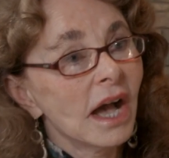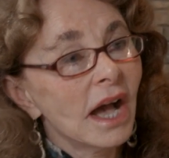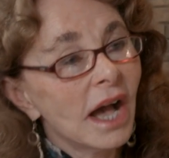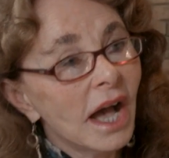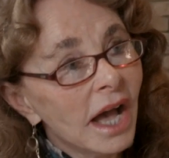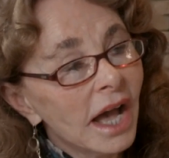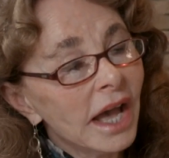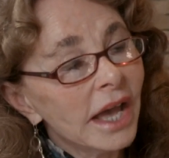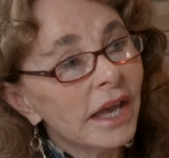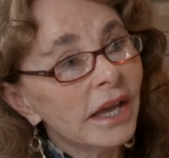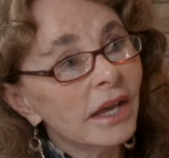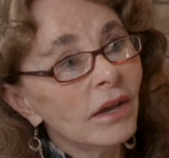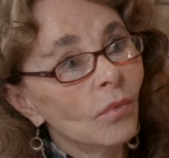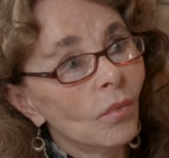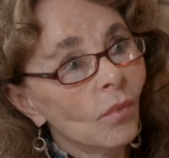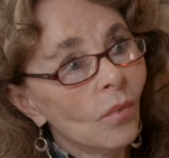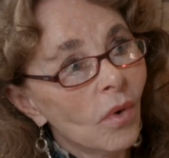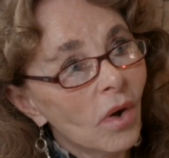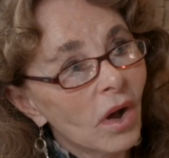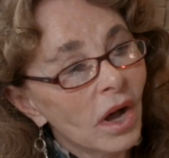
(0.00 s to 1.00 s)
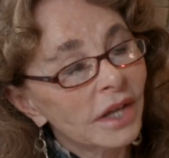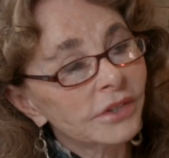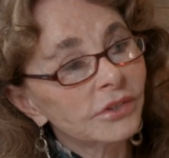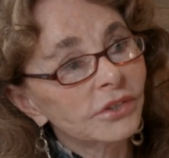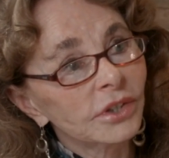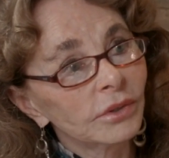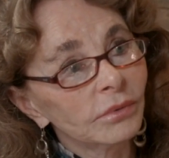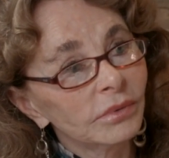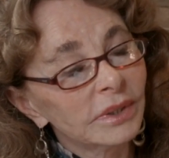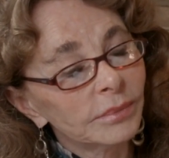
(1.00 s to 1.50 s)
I want
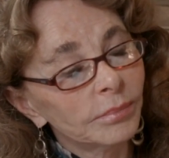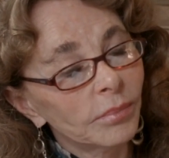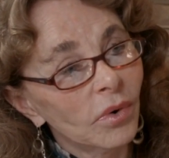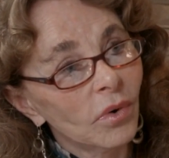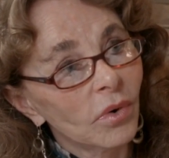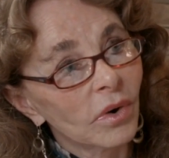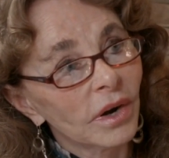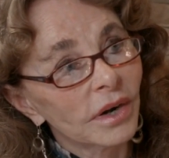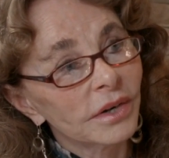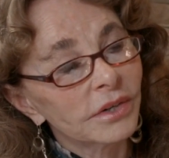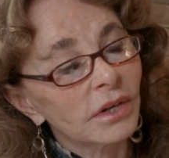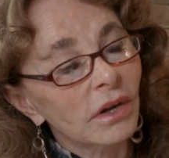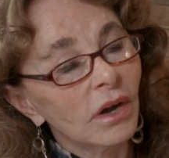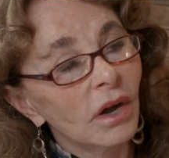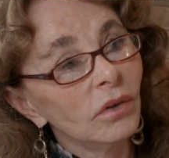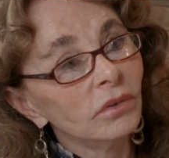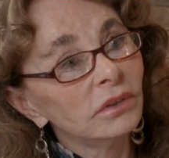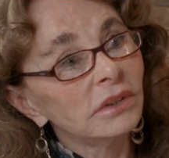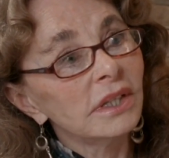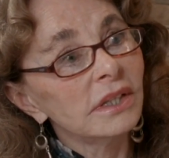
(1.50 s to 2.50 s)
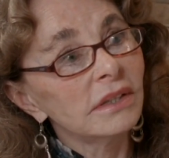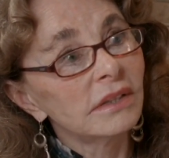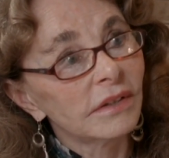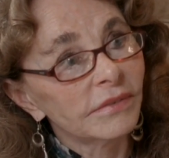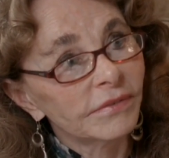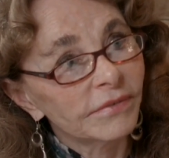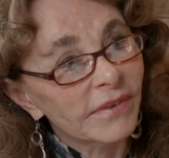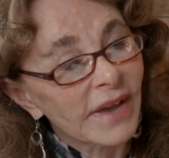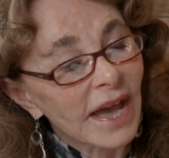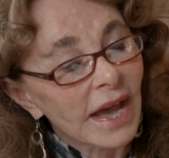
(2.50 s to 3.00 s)
to report only the
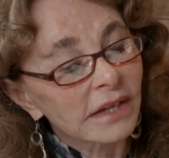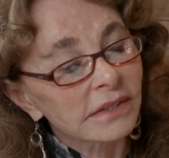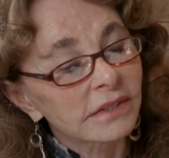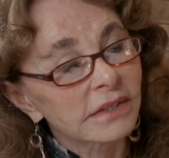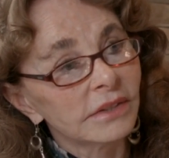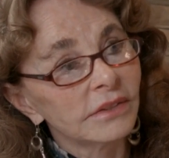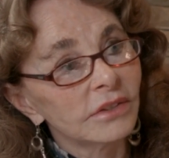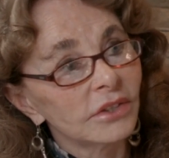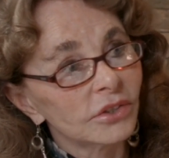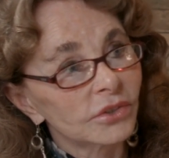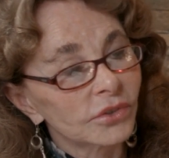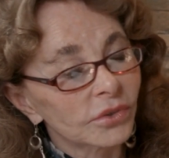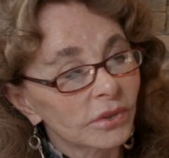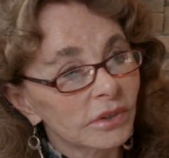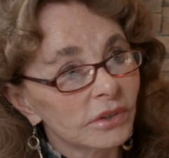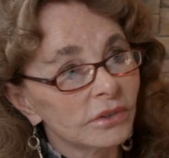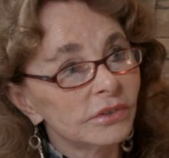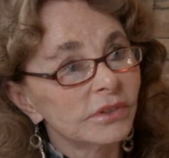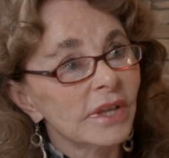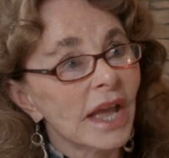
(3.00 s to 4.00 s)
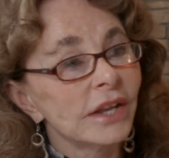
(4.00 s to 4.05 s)
facts and the truth,